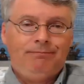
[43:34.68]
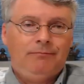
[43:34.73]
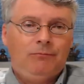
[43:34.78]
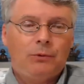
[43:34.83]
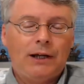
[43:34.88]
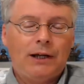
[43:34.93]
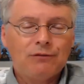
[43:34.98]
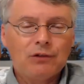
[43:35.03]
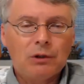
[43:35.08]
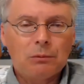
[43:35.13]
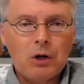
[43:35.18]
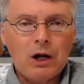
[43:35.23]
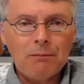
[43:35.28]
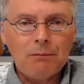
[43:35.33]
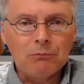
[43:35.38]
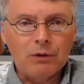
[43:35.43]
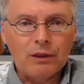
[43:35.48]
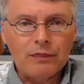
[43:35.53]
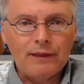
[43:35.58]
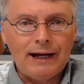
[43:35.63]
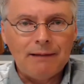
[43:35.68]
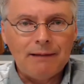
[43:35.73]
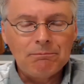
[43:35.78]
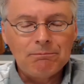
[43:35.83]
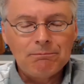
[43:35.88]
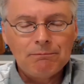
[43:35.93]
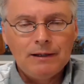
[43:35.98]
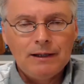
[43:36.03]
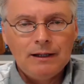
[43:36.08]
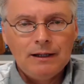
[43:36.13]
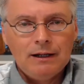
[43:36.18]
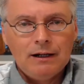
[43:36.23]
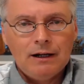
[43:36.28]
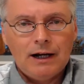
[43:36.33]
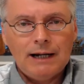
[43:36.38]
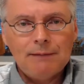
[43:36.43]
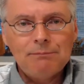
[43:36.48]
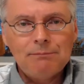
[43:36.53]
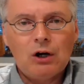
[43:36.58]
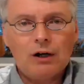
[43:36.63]
We have no problem with that.
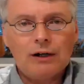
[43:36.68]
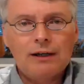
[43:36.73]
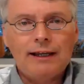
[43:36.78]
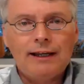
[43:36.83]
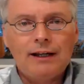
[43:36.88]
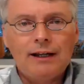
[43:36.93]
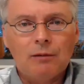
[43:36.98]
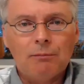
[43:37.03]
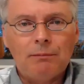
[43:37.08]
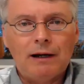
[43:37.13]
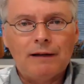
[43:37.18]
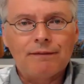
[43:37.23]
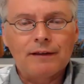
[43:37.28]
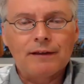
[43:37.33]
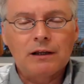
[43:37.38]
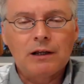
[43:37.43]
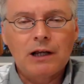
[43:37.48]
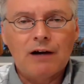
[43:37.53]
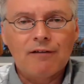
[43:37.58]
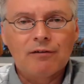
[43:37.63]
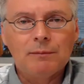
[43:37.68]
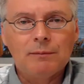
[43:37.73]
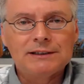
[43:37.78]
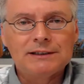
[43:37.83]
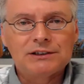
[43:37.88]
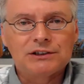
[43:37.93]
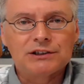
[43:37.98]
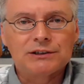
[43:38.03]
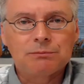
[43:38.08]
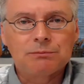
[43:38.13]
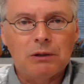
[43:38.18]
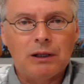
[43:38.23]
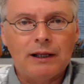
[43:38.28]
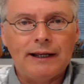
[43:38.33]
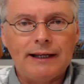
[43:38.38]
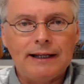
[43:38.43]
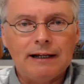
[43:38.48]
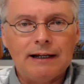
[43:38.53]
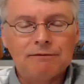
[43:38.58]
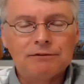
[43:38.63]
I'm talking here about the government's
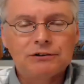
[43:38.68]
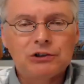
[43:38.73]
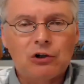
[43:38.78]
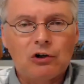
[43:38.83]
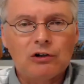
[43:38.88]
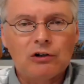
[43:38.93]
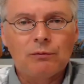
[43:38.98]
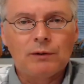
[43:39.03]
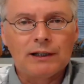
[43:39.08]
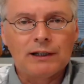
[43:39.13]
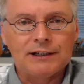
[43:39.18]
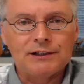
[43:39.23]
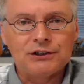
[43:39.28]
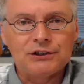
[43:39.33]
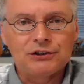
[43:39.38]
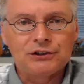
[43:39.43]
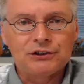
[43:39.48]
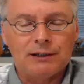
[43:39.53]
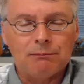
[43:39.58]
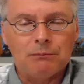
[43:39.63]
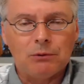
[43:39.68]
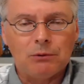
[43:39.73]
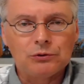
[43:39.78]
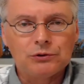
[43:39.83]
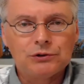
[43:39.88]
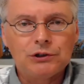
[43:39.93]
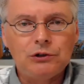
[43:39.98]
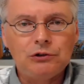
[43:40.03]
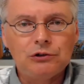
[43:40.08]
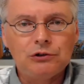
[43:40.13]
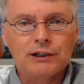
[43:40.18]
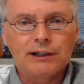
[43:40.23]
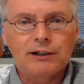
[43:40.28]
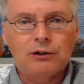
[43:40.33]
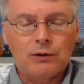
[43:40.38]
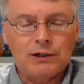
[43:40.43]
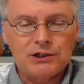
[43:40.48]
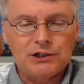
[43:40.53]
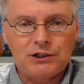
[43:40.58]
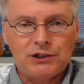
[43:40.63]
display of certain religious symbols, usually
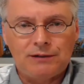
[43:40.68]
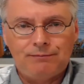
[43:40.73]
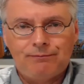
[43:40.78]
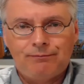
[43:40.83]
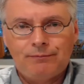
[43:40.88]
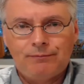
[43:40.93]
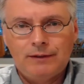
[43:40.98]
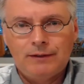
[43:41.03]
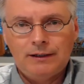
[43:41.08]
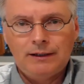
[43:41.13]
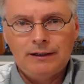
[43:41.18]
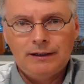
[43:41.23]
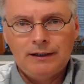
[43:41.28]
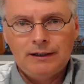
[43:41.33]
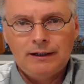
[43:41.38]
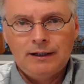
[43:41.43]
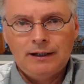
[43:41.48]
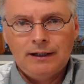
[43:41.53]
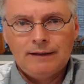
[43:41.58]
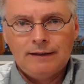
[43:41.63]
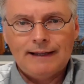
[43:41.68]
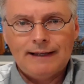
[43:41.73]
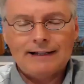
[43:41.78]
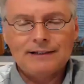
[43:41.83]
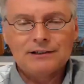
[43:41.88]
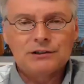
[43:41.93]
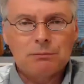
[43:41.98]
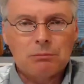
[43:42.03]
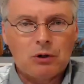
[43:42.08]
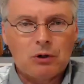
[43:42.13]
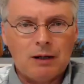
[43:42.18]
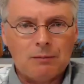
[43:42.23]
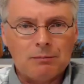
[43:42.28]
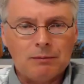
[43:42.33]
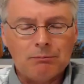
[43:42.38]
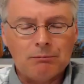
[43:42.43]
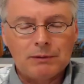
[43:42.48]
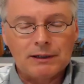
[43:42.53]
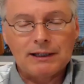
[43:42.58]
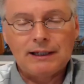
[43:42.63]
Christian. That is a
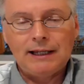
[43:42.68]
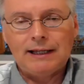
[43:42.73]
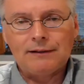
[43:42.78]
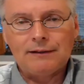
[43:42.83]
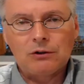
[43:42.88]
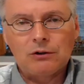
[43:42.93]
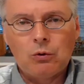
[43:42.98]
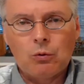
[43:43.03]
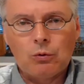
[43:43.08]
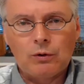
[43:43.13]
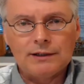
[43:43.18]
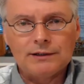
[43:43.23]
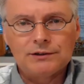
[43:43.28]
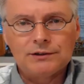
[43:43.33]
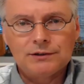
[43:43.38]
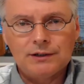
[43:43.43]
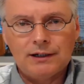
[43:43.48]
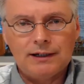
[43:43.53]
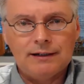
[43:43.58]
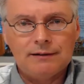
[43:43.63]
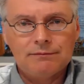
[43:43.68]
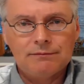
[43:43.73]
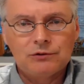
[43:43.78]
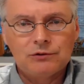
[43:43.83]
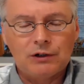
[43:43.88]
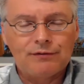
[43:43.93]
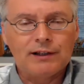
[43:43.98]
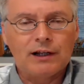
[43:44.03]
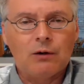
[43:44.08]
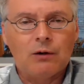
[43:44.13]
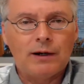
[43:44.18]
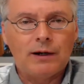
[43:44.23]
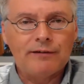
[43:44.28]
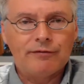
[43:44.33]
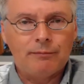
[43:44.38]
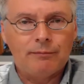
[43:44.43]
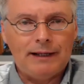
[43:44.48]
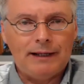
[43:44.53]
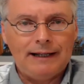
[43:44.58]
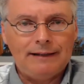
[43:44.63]
problem. But again, the court is drifting away
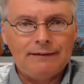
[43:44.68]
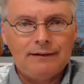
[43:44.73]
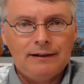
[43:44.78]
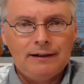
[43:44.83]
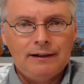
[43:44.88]
from that.